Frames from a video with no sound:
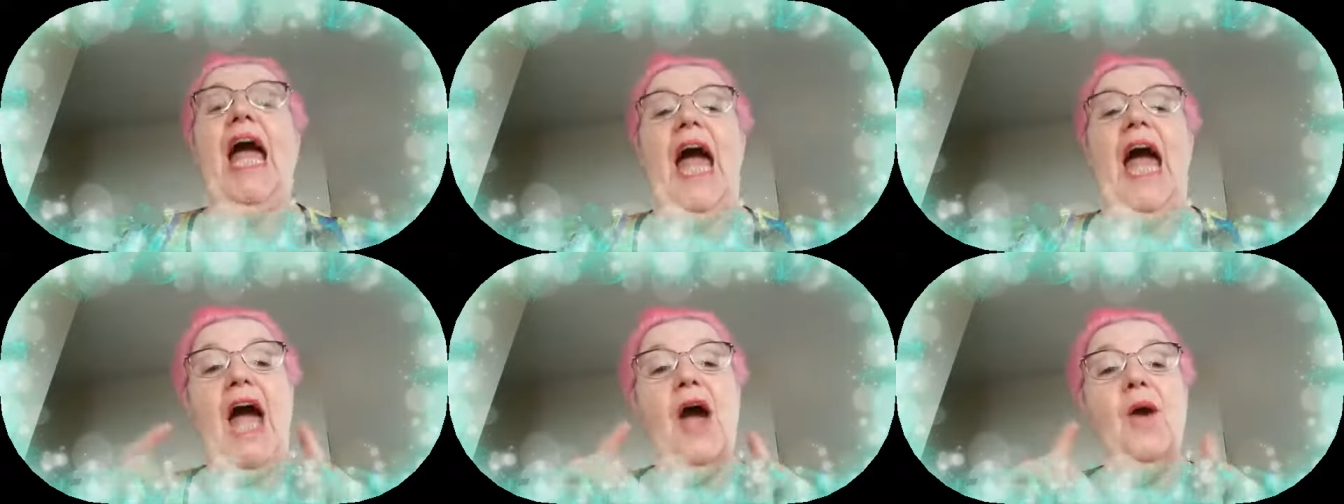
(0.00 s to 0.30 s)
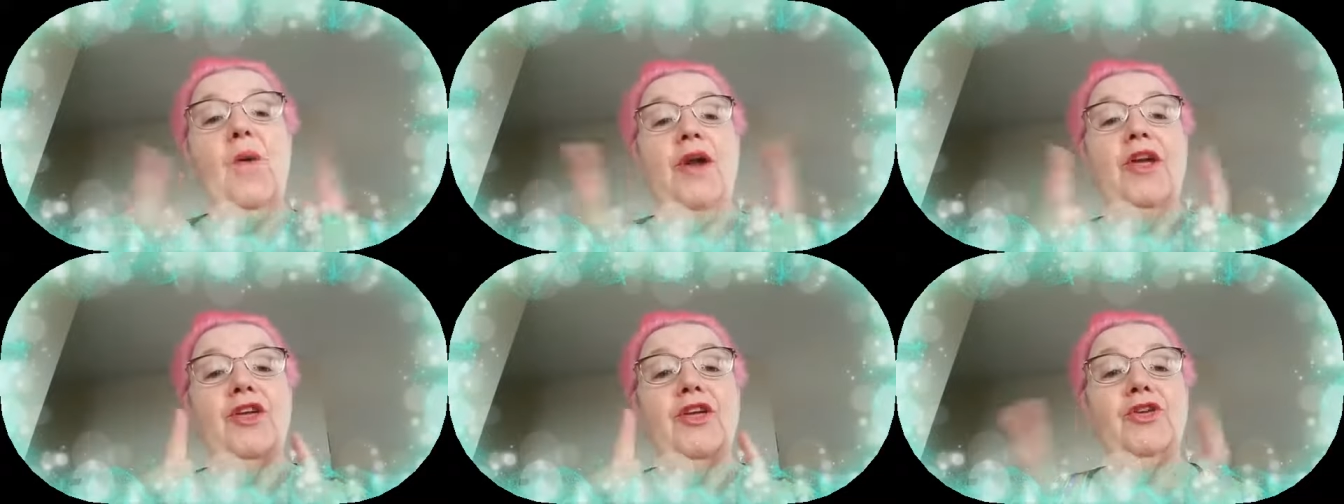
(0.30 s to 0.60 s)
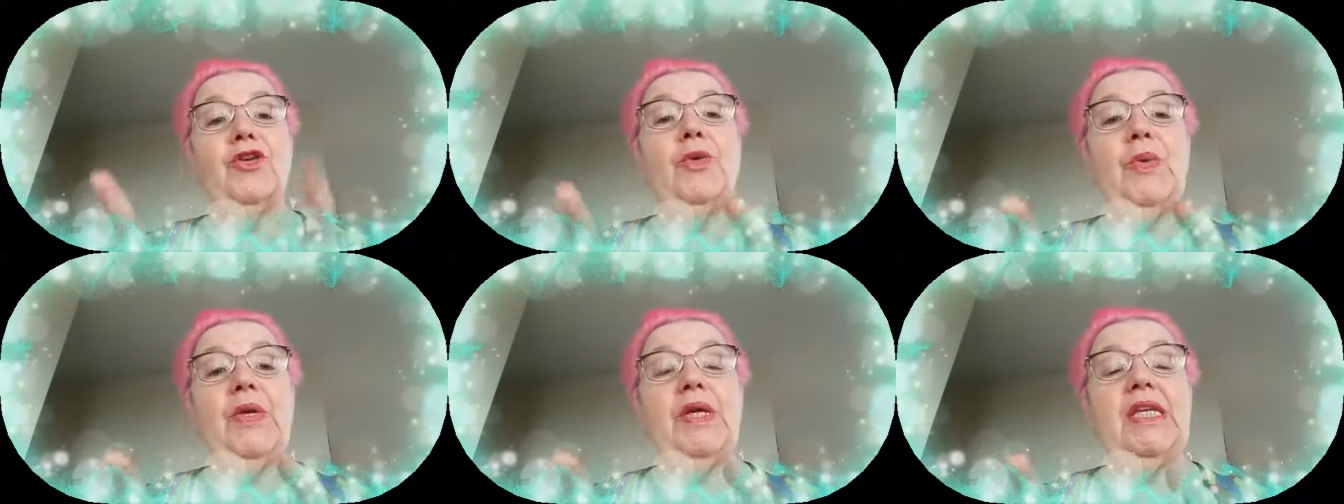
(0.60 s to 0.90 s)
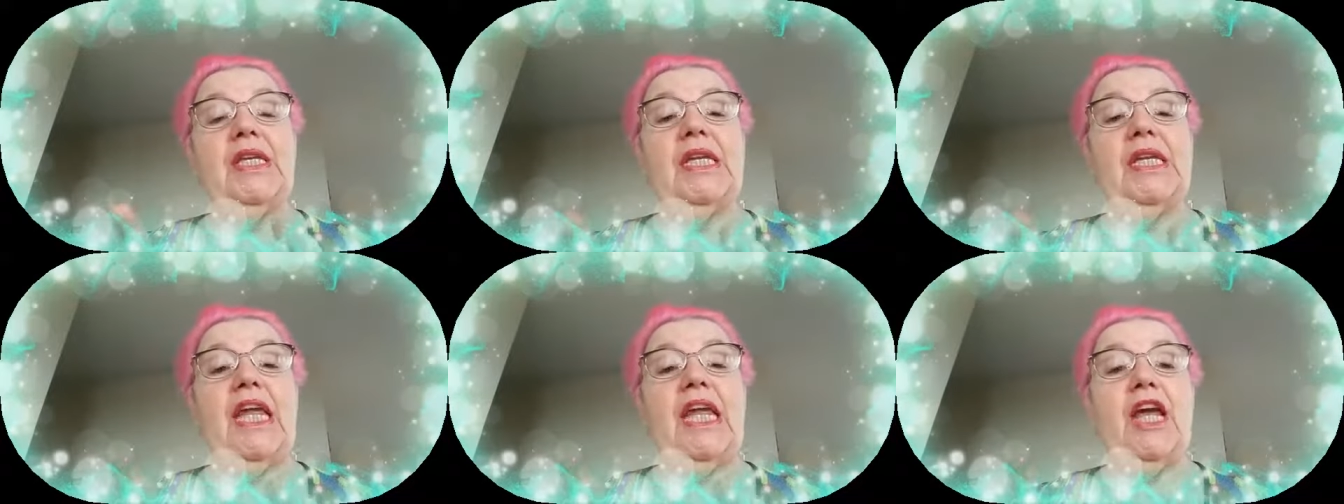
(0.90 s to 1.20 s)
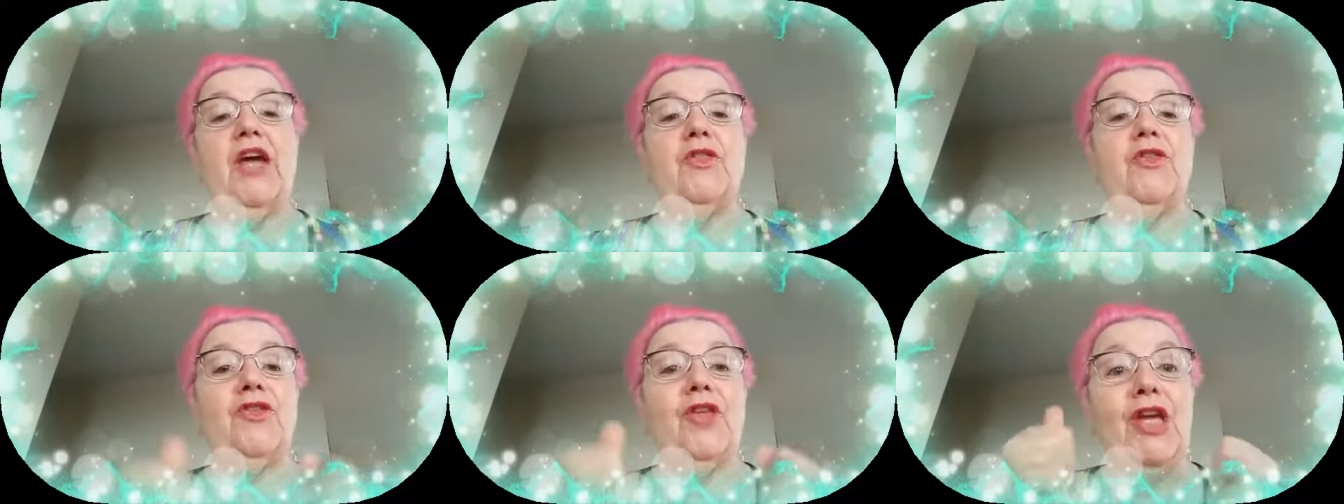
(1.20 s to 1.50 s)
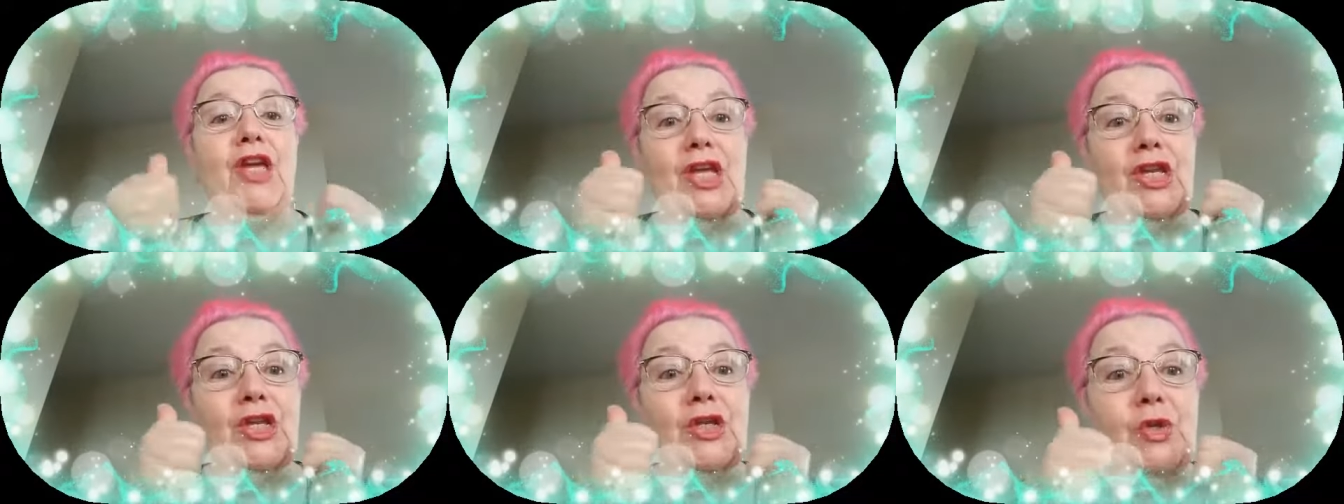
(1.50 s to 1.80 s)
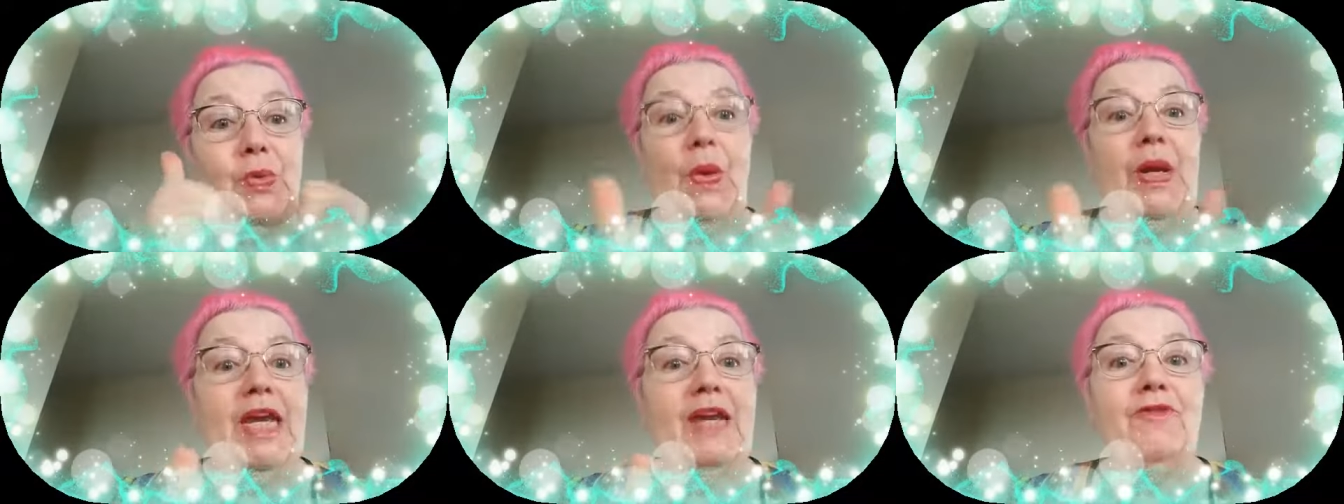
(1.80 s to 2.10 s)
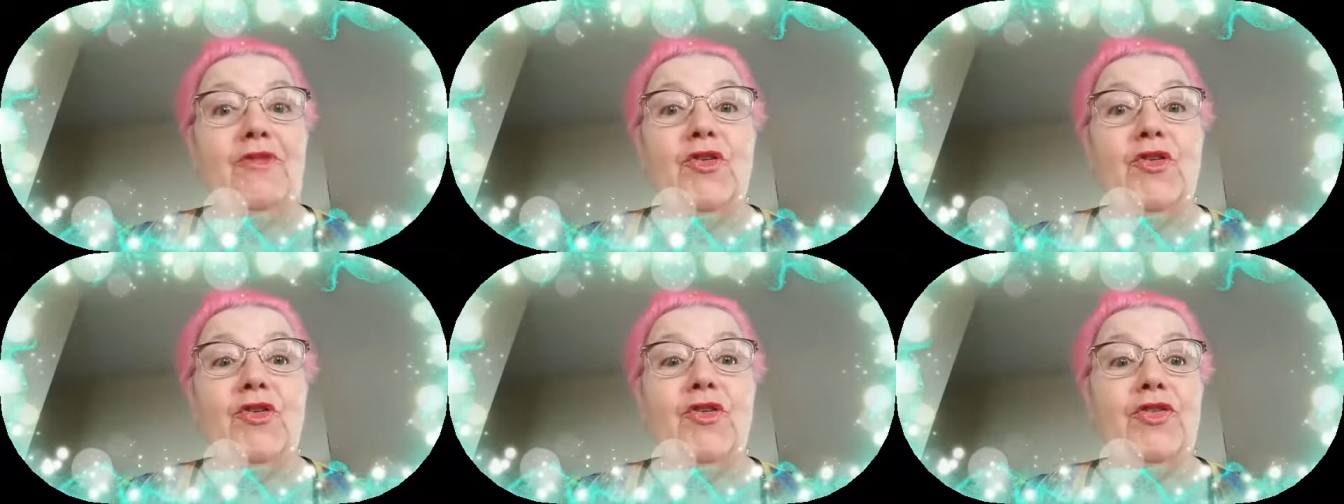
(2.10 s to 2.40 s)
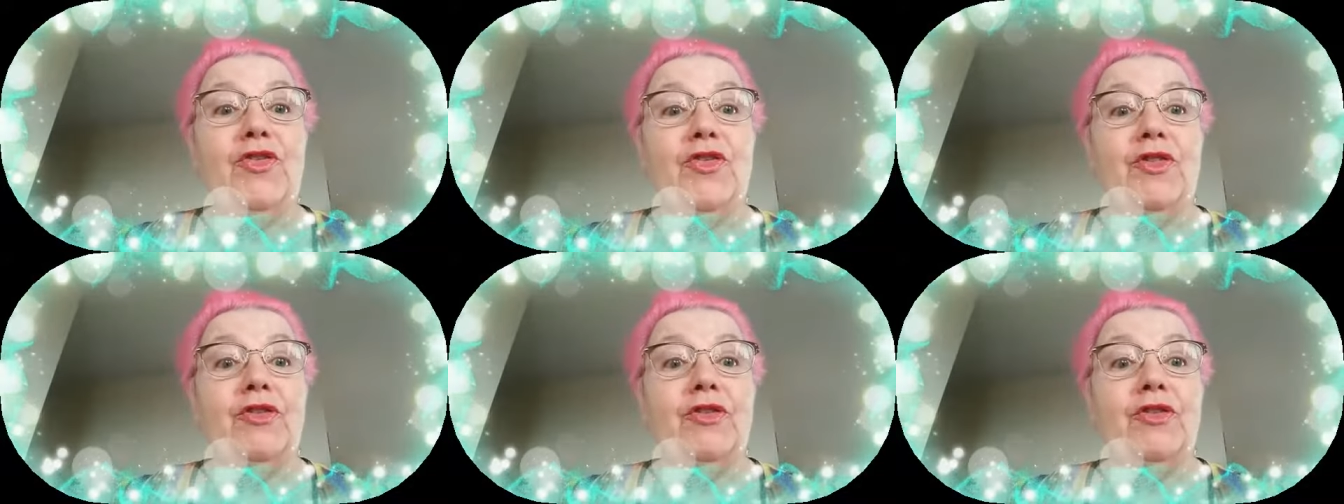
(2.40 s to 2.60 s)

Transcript: How are you doing today on this 24th